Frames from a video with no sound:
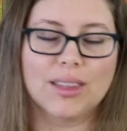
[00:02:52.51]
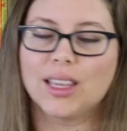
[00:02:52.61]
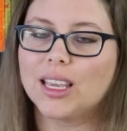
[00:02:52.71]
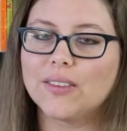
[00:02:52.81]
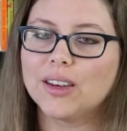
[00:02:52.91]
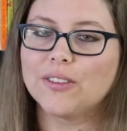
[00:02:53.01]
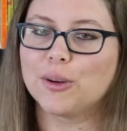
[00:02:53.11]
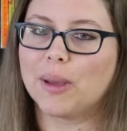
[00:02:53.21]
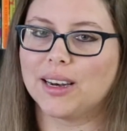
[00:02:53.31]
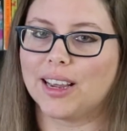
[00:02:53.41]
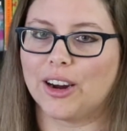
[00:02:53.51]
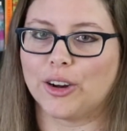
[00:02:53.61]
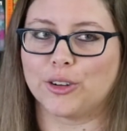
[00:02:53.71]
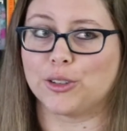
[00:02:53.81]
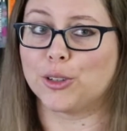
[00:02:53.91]
Even if your main
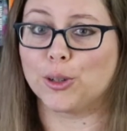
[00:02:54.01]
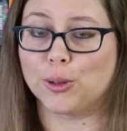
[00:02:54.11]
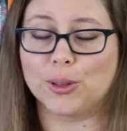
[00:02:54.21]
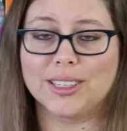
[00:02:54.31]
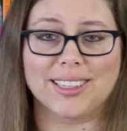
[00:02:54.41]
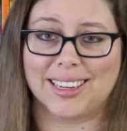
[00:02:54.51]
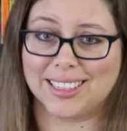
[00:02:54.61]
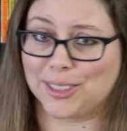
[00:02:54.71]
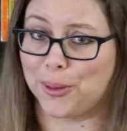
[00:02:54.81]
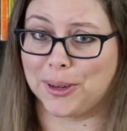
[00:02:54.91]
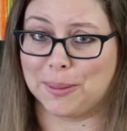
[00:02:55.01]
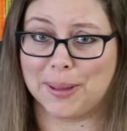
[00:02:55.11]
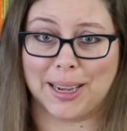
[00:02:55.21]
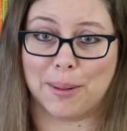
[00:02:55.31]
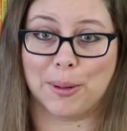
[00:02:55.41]
character is clueless and isn't going to
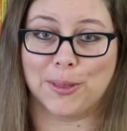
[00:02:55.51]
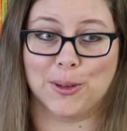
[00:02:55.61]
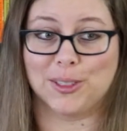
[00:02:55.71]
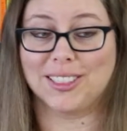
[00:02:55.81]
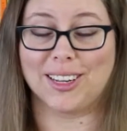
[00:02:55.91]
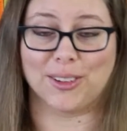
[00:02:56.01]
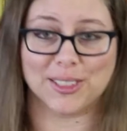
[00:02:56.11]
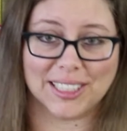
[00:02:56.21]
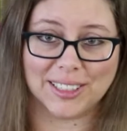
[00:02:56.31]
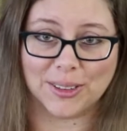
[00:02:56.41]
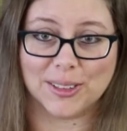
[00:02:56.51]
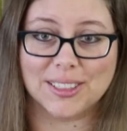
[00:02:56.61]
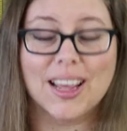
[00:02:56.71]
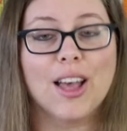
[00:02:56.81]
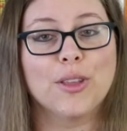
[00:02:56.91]
pick up on those subtle
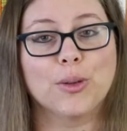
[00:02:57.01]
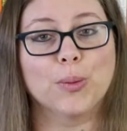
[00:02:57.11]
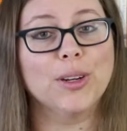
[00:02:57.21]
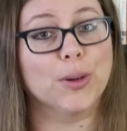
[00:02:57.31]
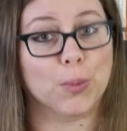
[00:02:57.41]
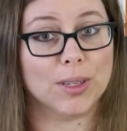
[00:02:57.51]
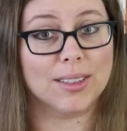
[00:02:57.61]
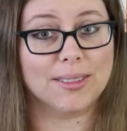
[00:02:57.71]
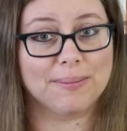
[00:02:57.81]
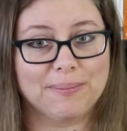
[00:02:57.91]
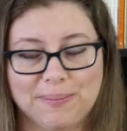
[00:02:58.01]
signals, the reader will.